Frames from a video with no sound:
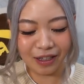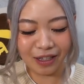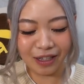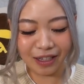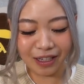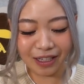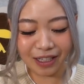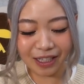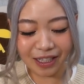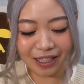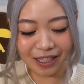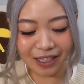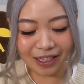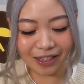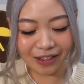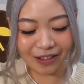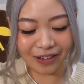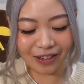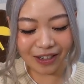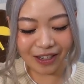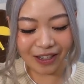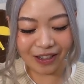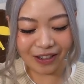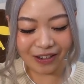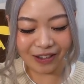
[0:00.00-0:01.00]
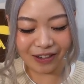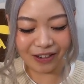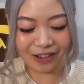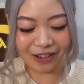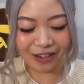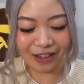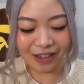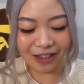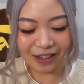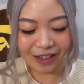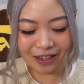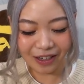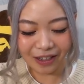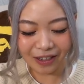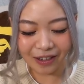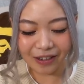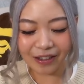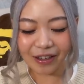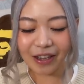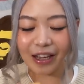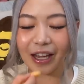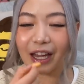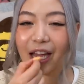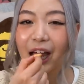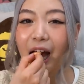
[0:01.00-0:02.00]
This is so cute.
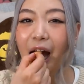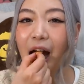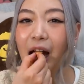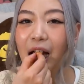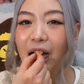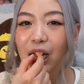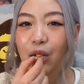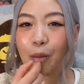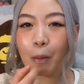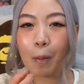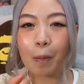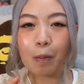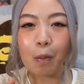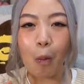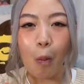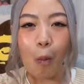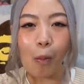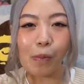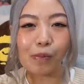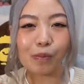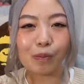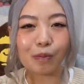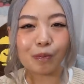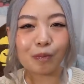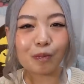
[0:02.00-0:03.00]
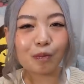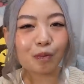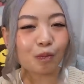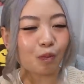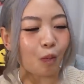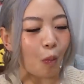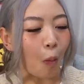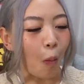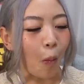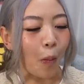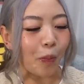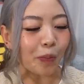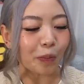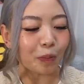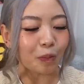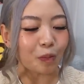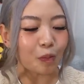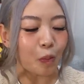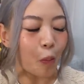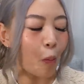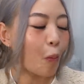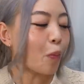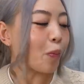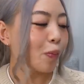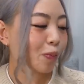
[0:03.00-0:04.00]
Okay. Mmm.
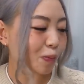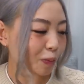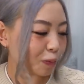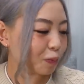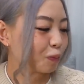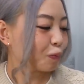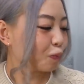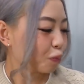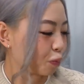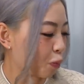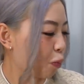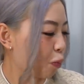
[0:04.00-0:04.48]
Mmm.